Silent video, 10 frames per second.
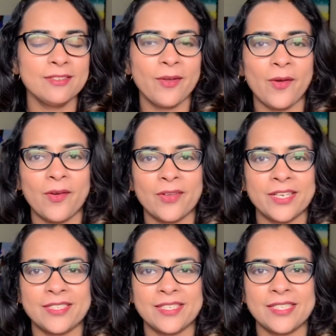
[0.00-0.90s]
or
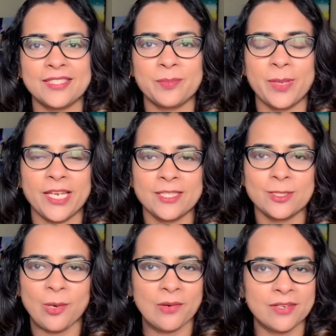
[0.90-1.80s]
it is based
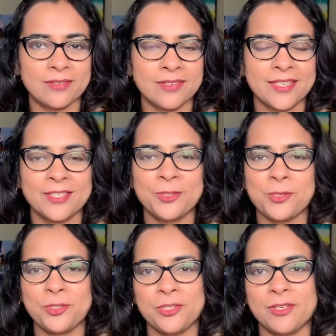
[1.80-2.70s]
on
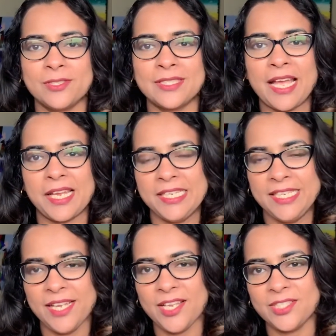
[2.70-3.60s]
Saussure's
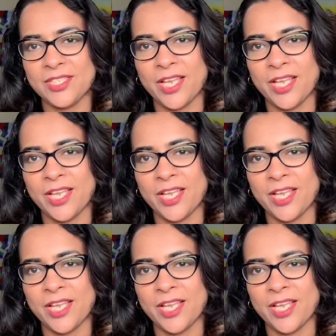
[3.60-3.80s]
ideas